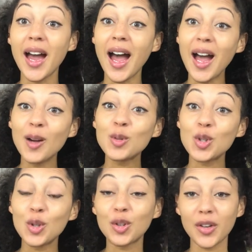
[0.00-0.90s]
how
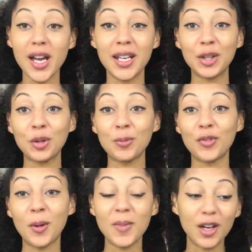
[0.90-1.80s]
to create an income
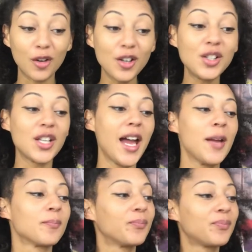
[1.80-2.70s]
from their crochet.